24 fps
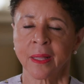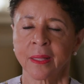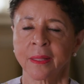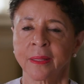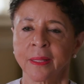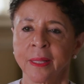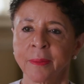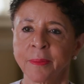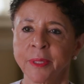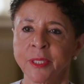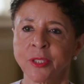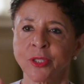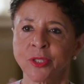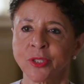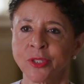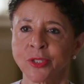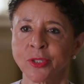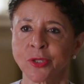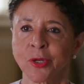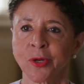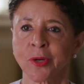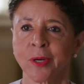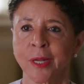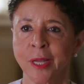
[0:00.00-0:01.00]
Let me
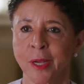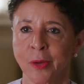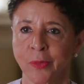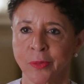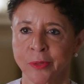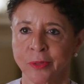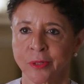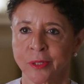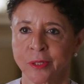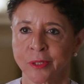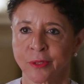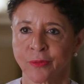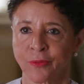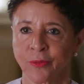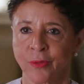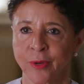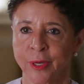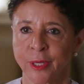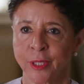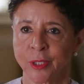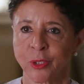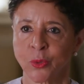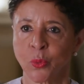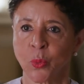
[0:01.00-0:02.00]
just start out with this
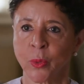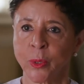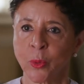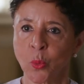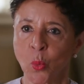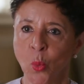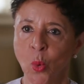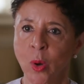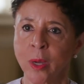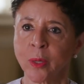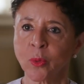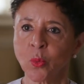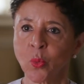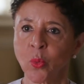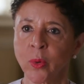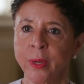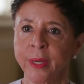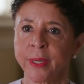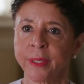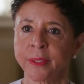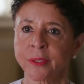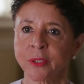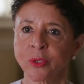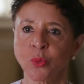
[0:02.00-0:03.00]
phrase when one
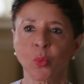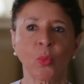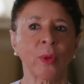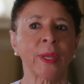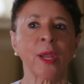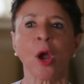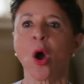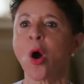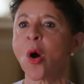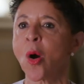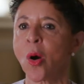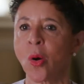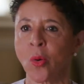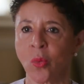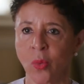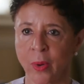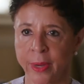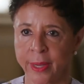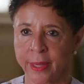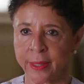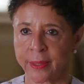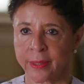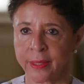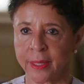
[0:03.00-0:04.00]
wins, we all
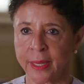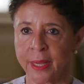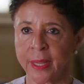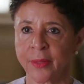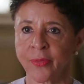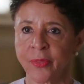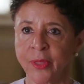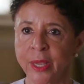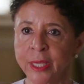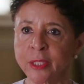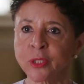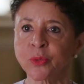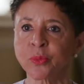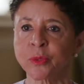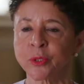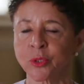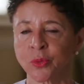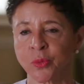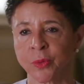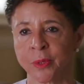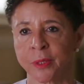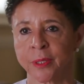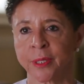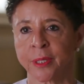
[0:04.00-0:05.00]
win. And that's
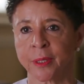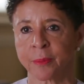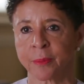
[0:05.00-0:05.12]
what's really